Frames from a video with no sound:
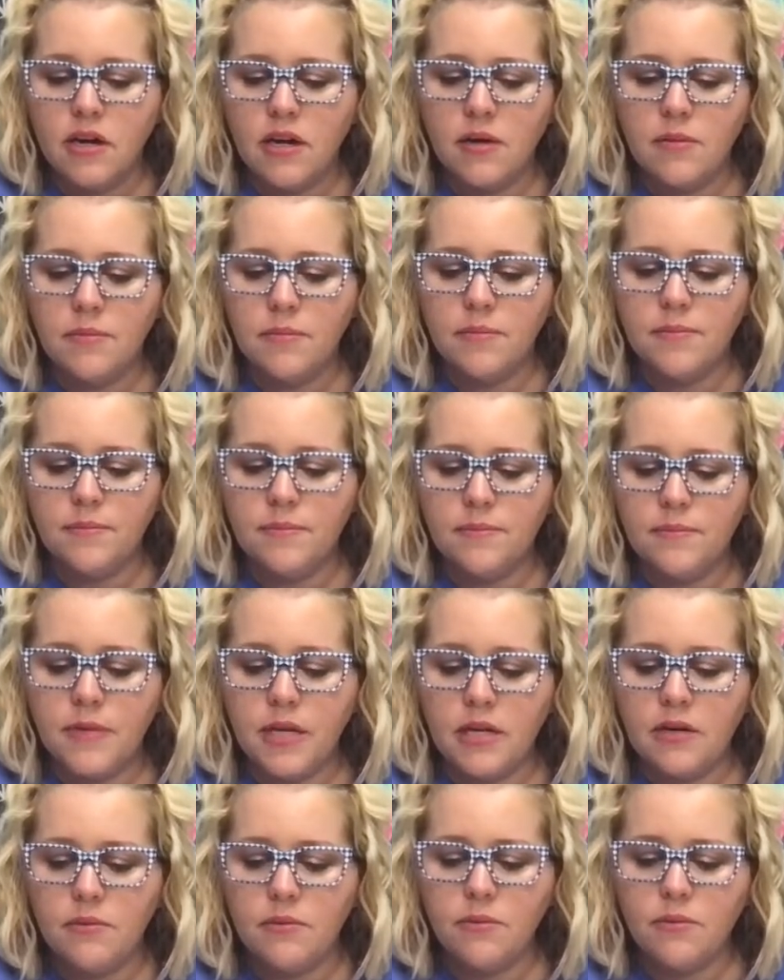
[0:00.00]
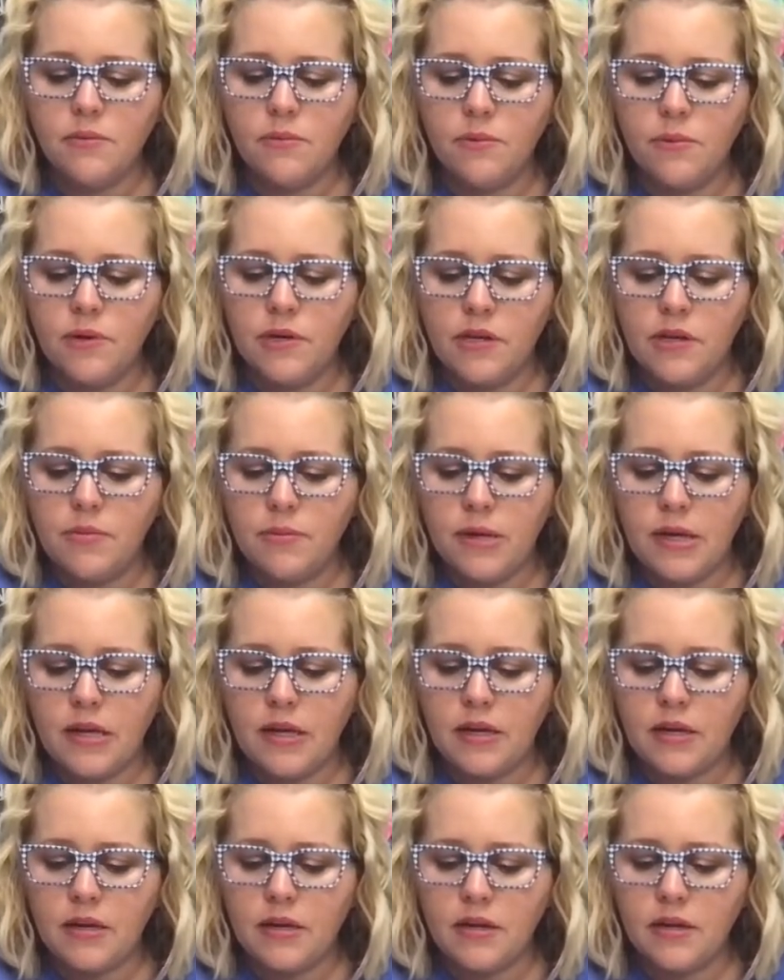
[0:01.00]
Um, what do you
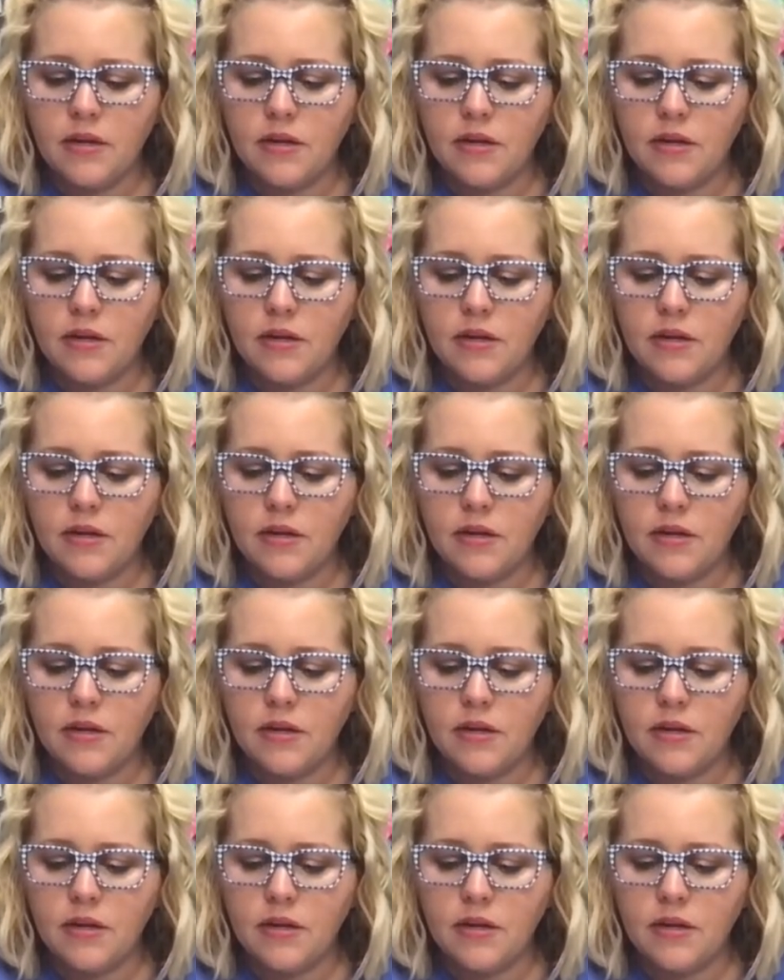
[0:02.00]
mean?